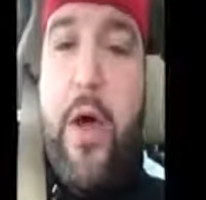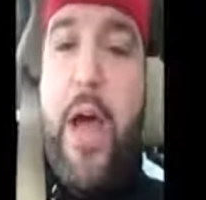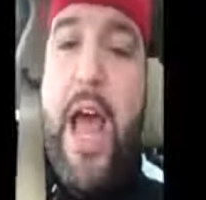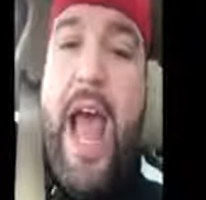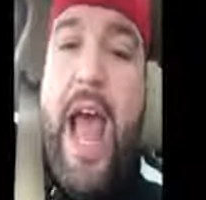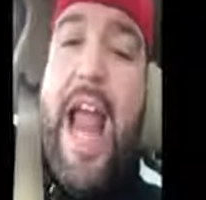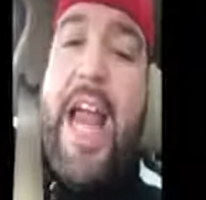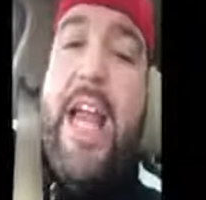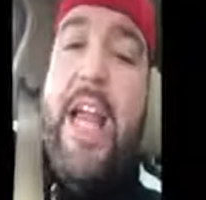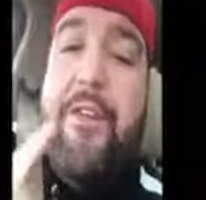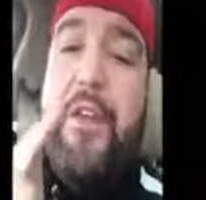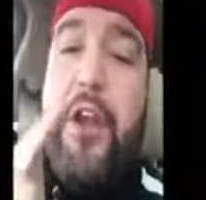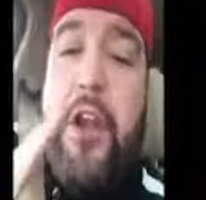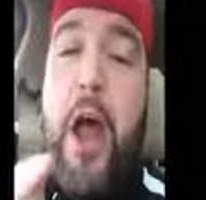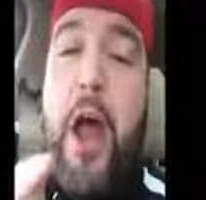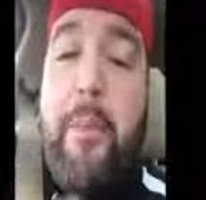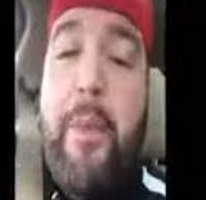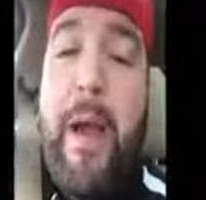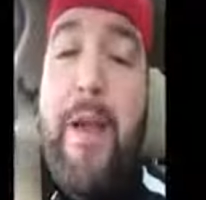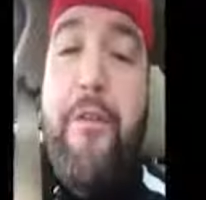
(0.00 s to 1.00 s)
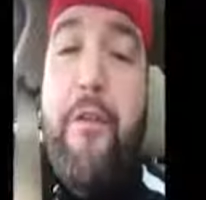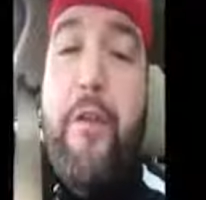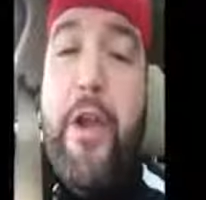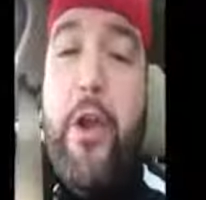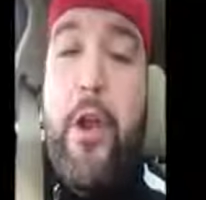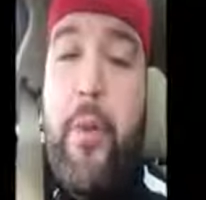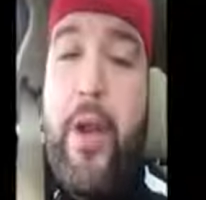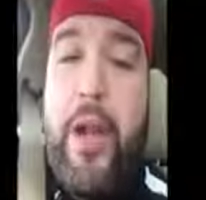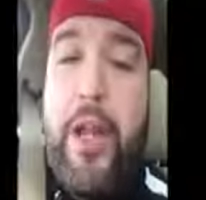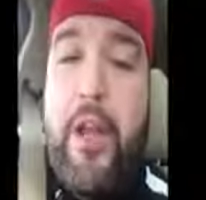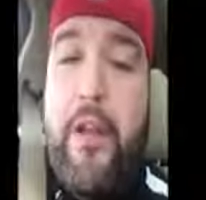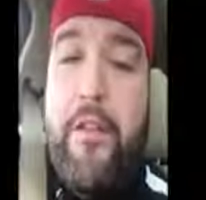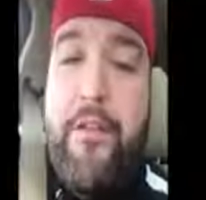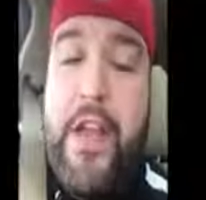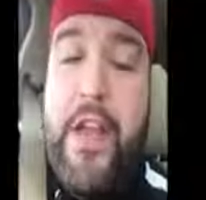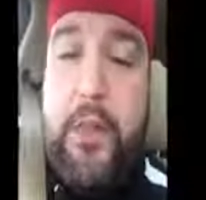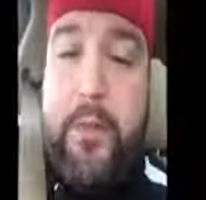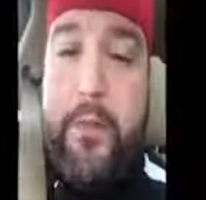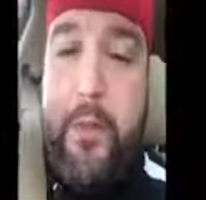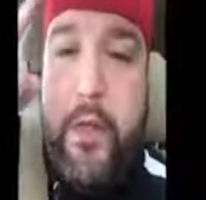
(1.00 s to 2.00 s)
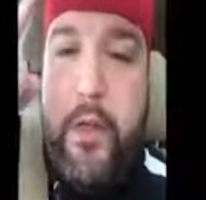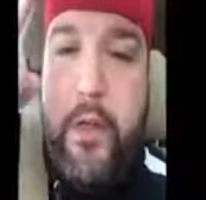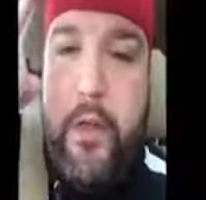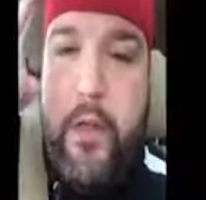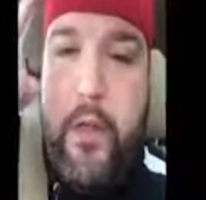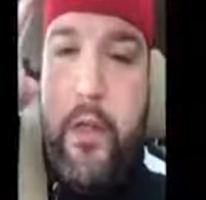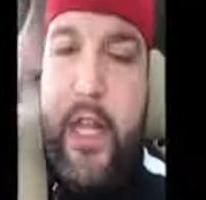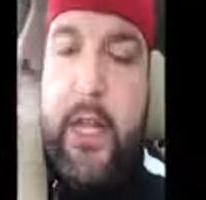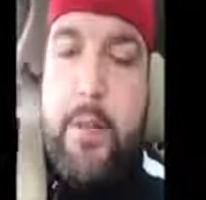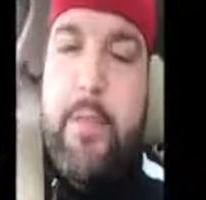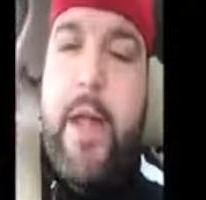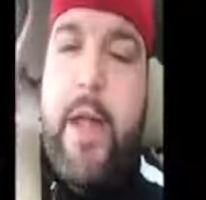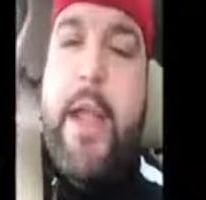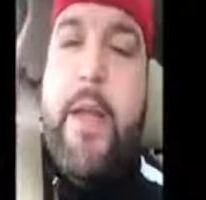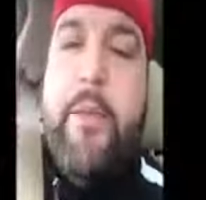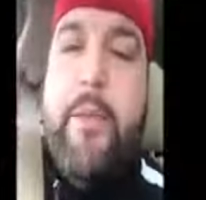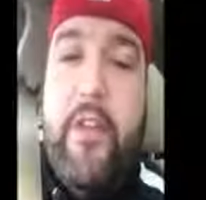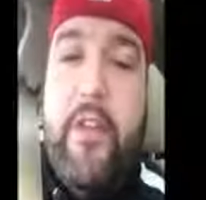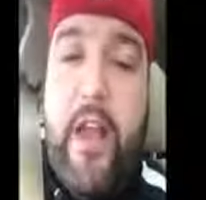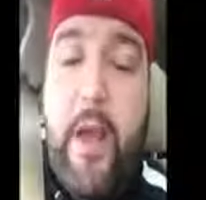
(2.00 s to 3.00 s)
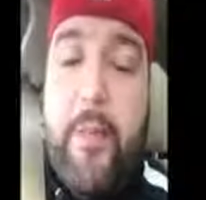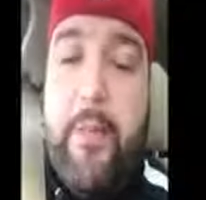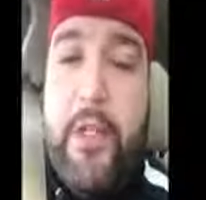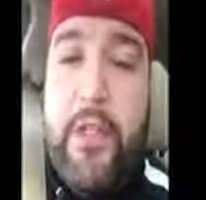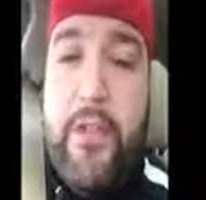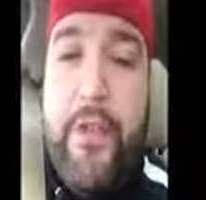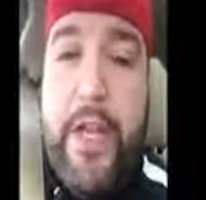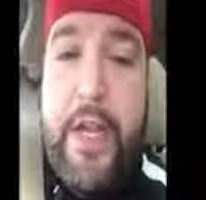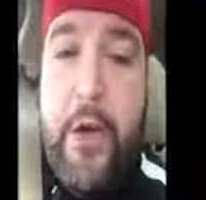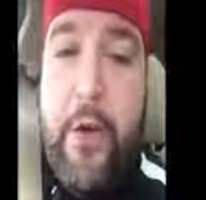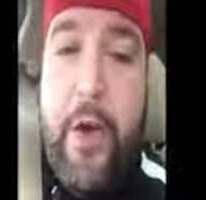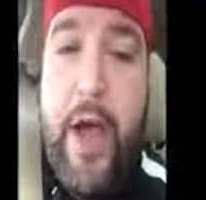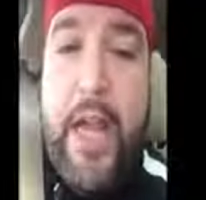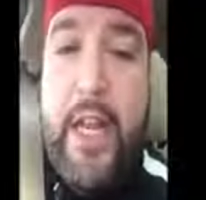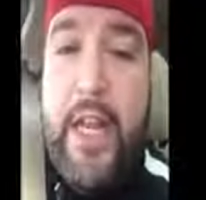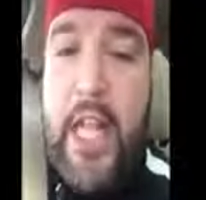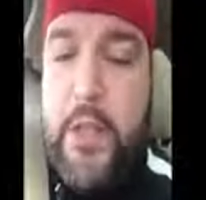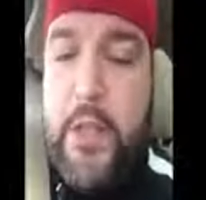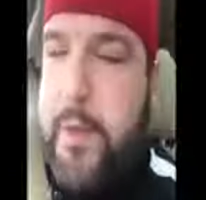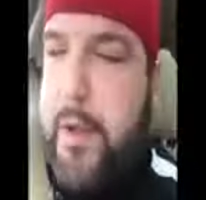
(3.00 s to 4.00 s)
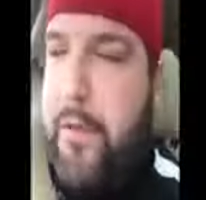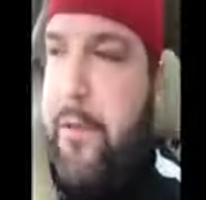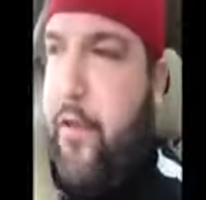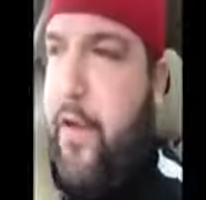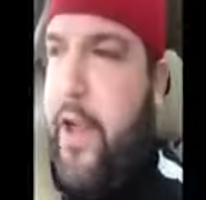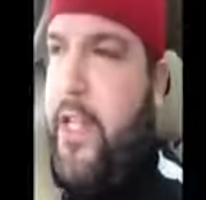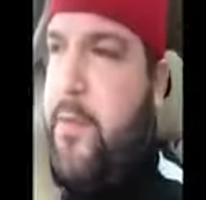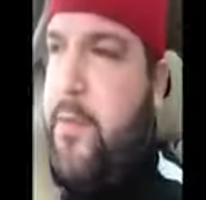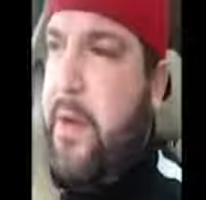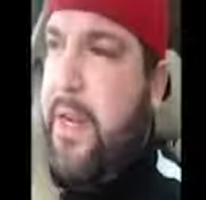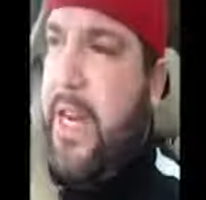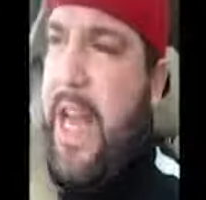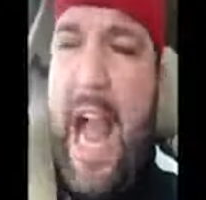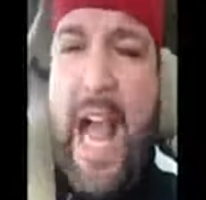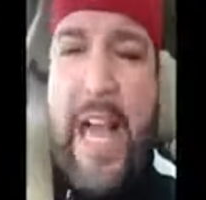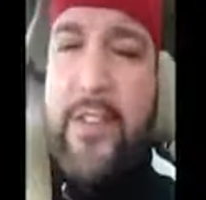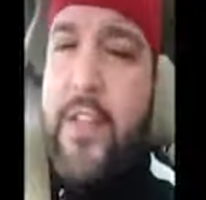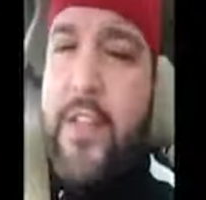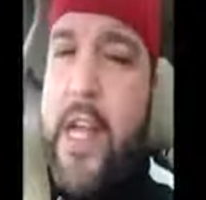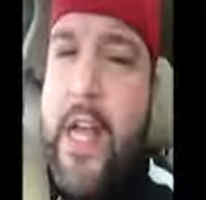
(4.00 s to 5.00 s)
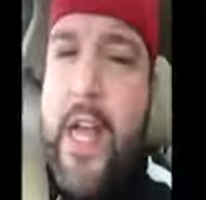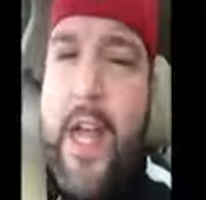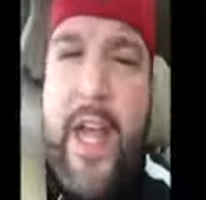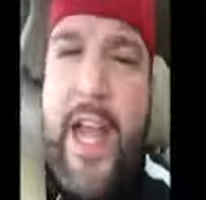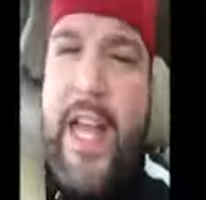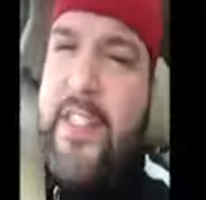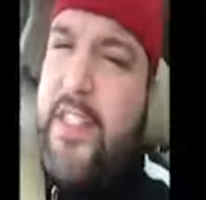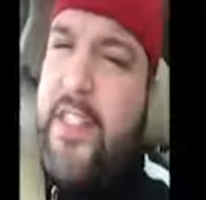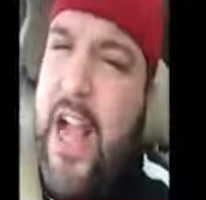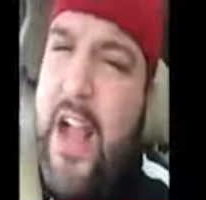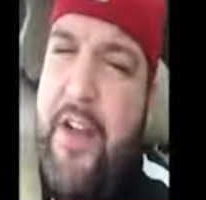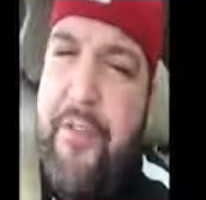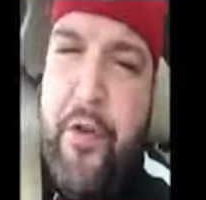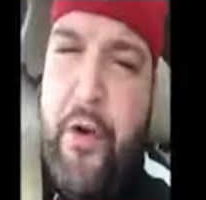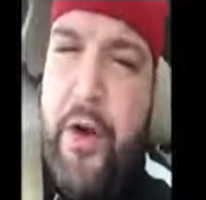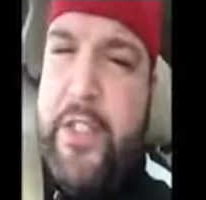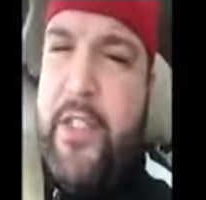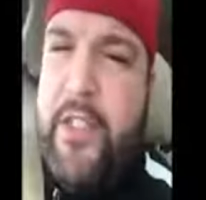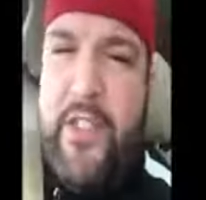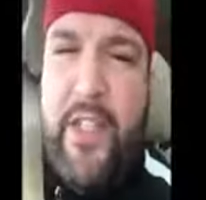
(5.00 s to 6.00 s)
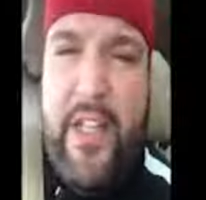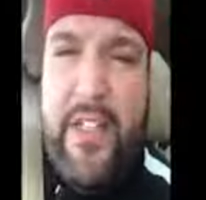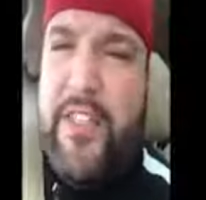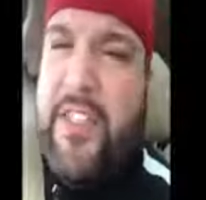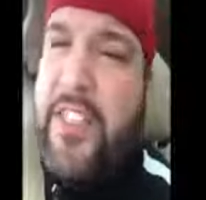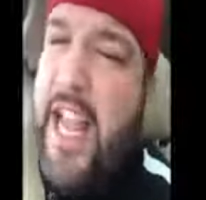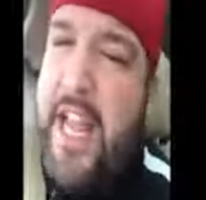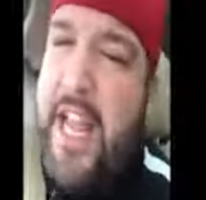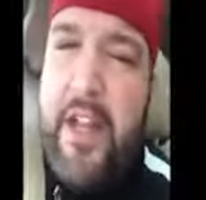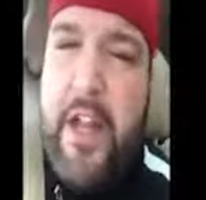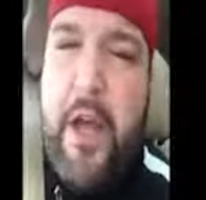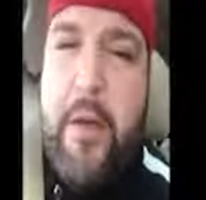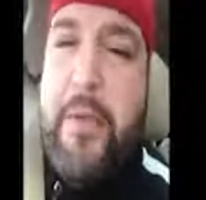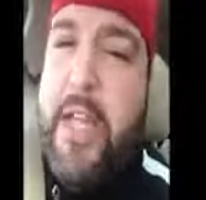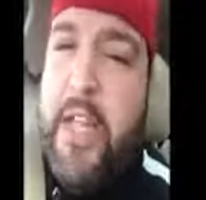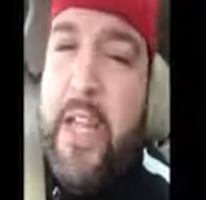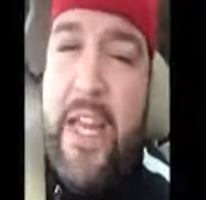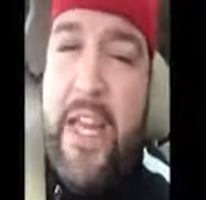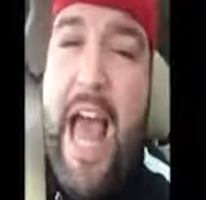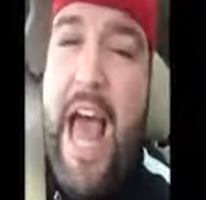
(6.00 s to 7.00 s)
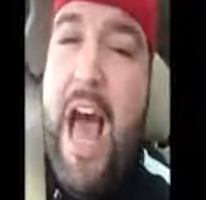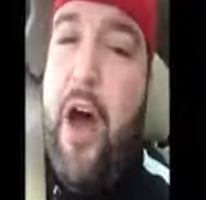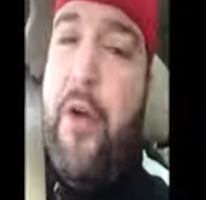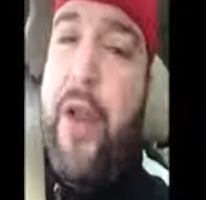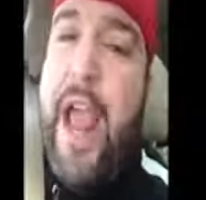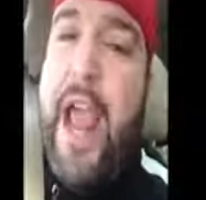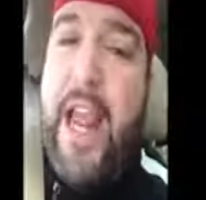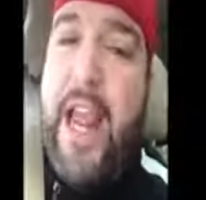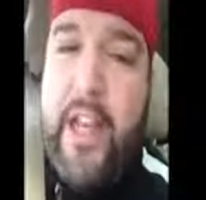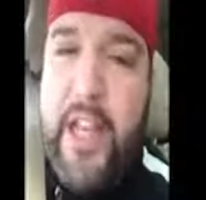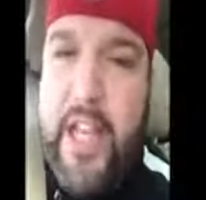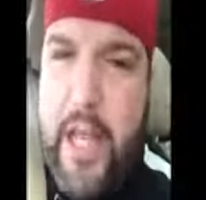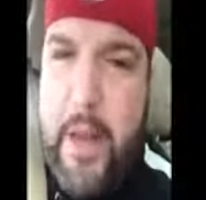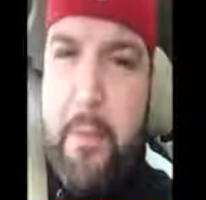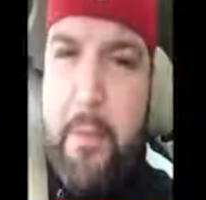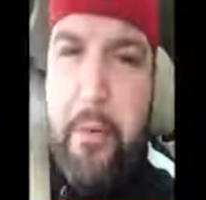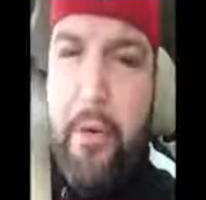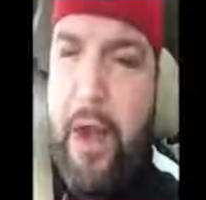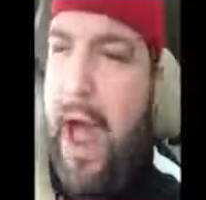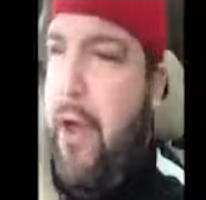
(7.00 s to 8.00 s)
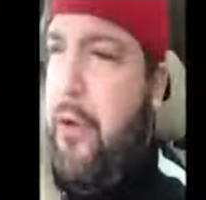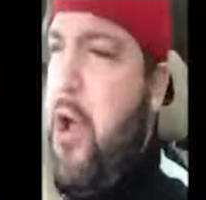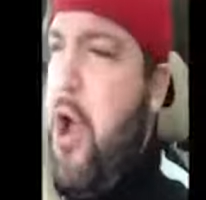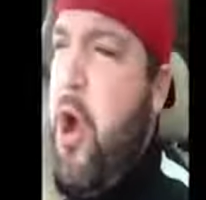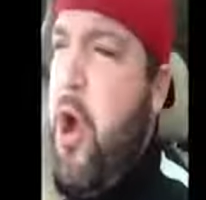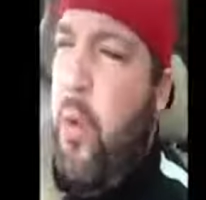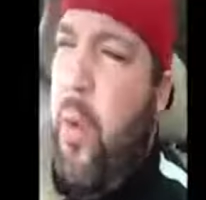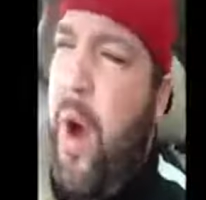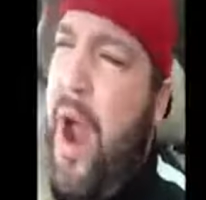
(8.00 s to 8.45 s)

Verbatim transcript: And if you're not my friend already on Facebook, click my name at the top of this video and let's be friends. But guys, it's time for us to stand up, get loud, and get proud.